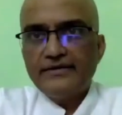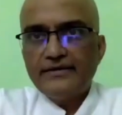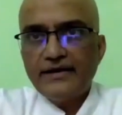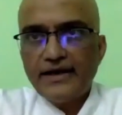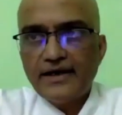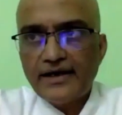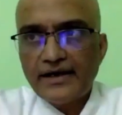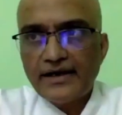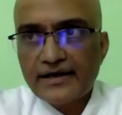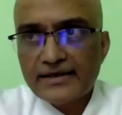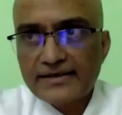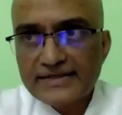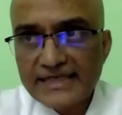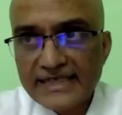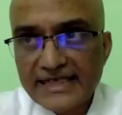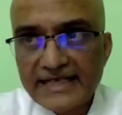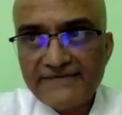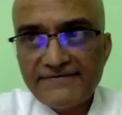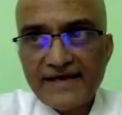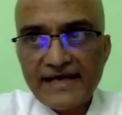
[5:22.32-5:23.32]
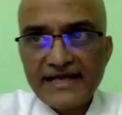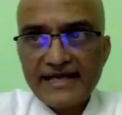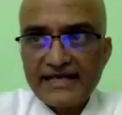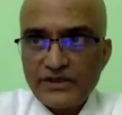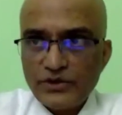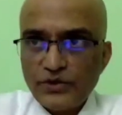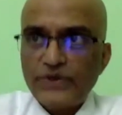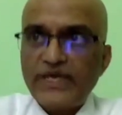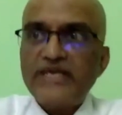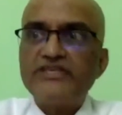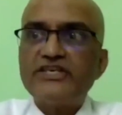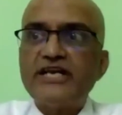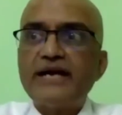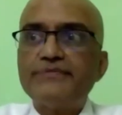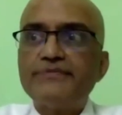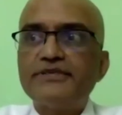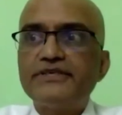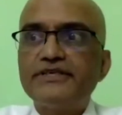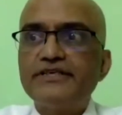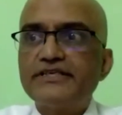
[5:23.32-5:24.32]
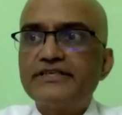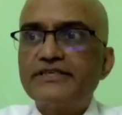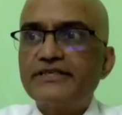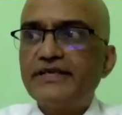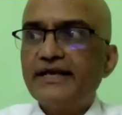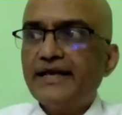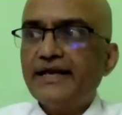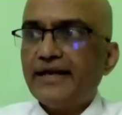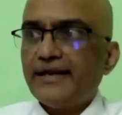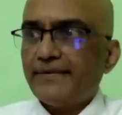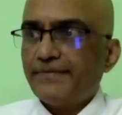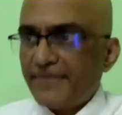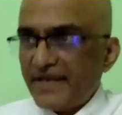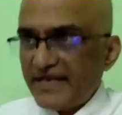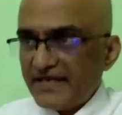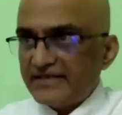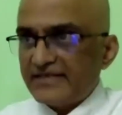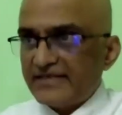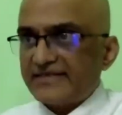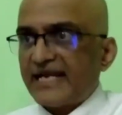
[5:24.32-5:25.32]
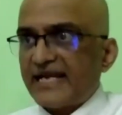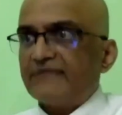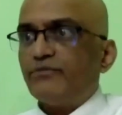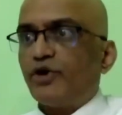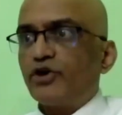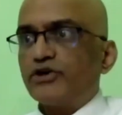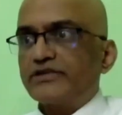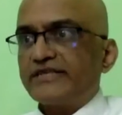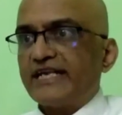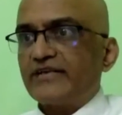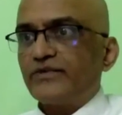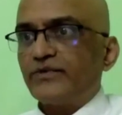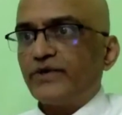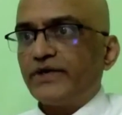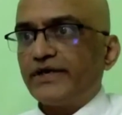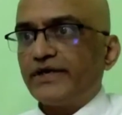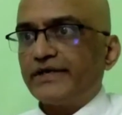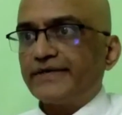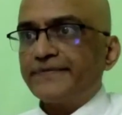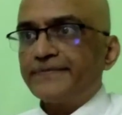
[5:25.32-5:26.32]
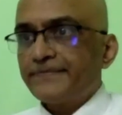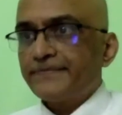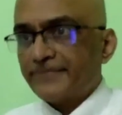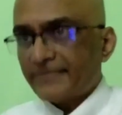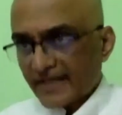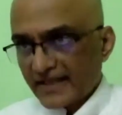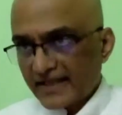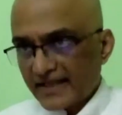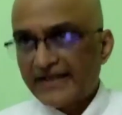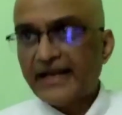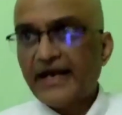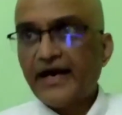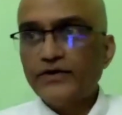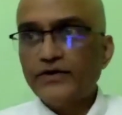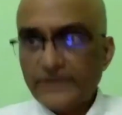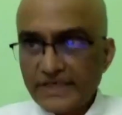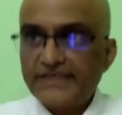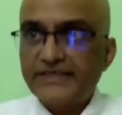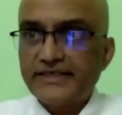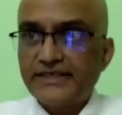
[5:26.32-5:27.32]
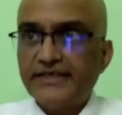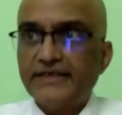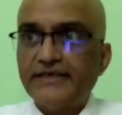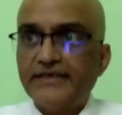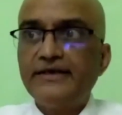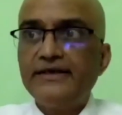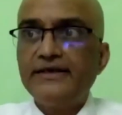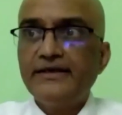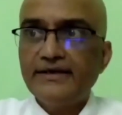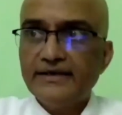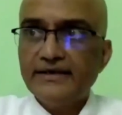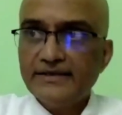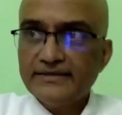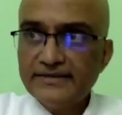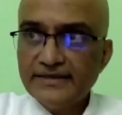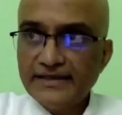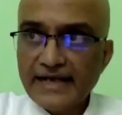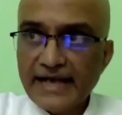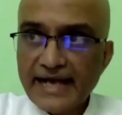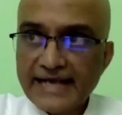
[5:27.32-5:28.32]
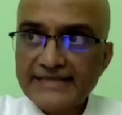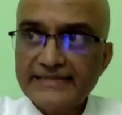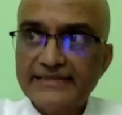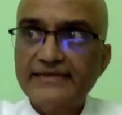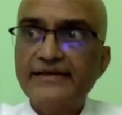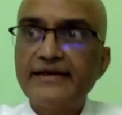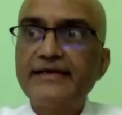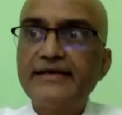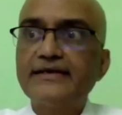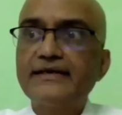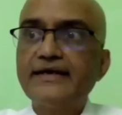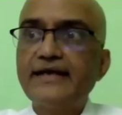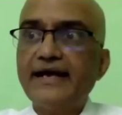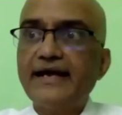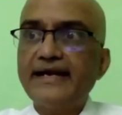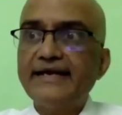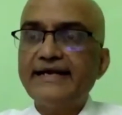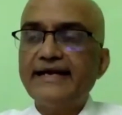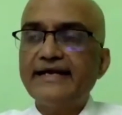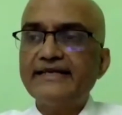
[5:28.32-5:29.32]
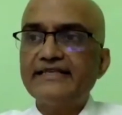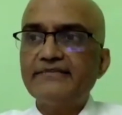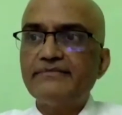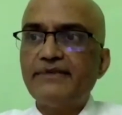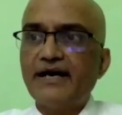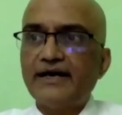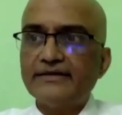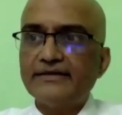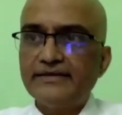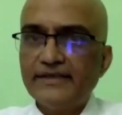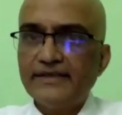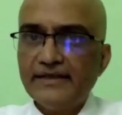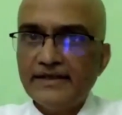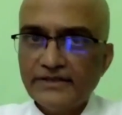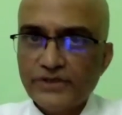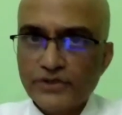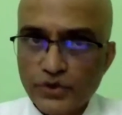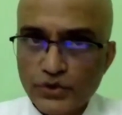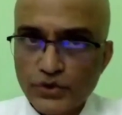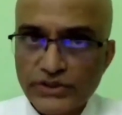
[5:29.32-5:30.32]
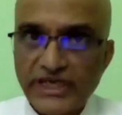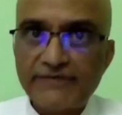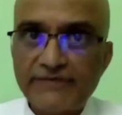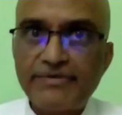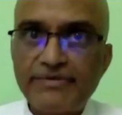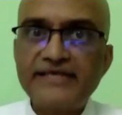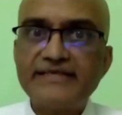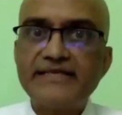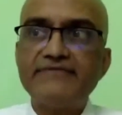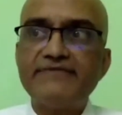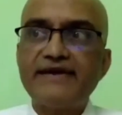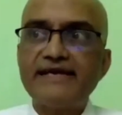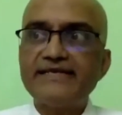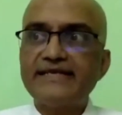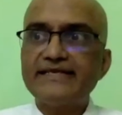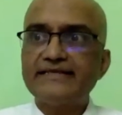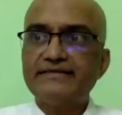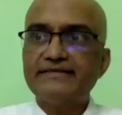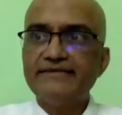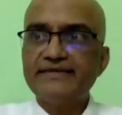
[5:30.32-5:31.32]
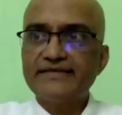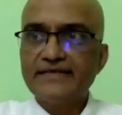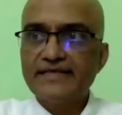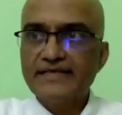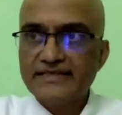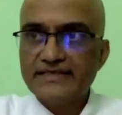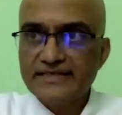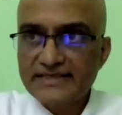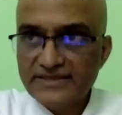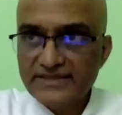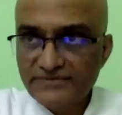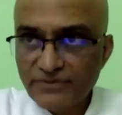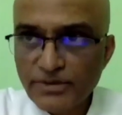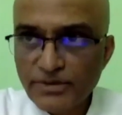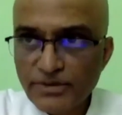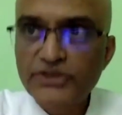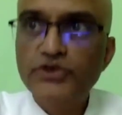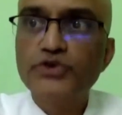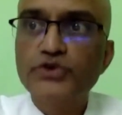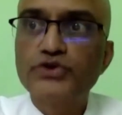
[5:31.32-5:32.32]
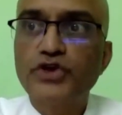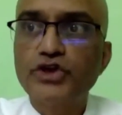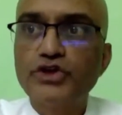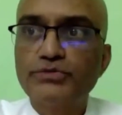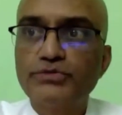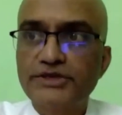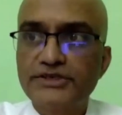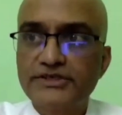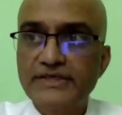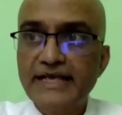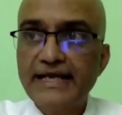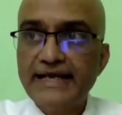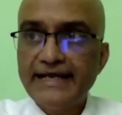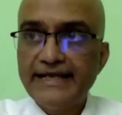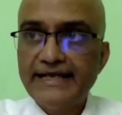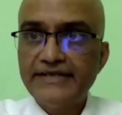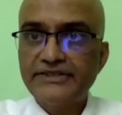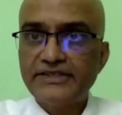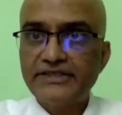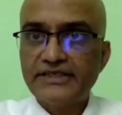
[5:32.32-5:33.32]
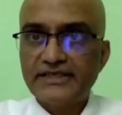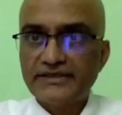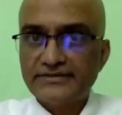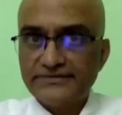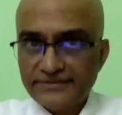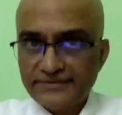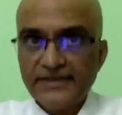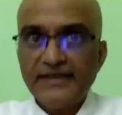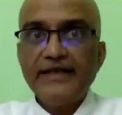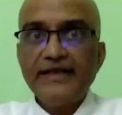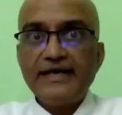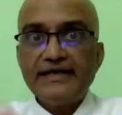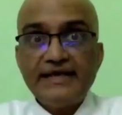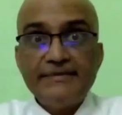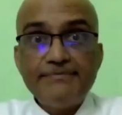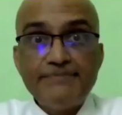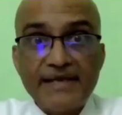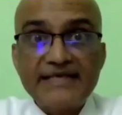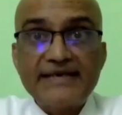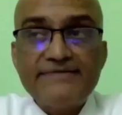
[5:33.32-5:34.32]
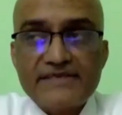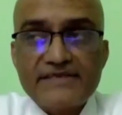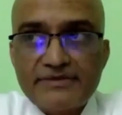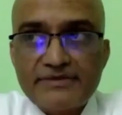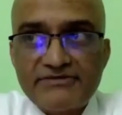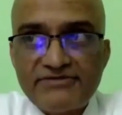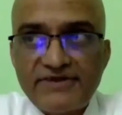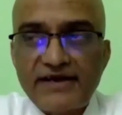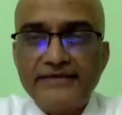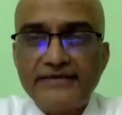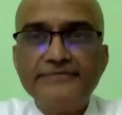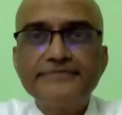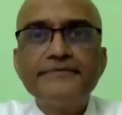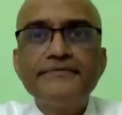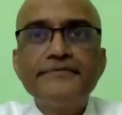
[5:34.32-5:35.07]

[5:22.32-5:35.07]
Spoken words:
our Silicon Valley and UK chapters, be it the Sandbox Network, and now this year, the Accelerator at IIT Hyderabad, the Social Enterprise Advisory Services, the Women Social Entrepreneurs Initiative, and the Impact Investment Fund,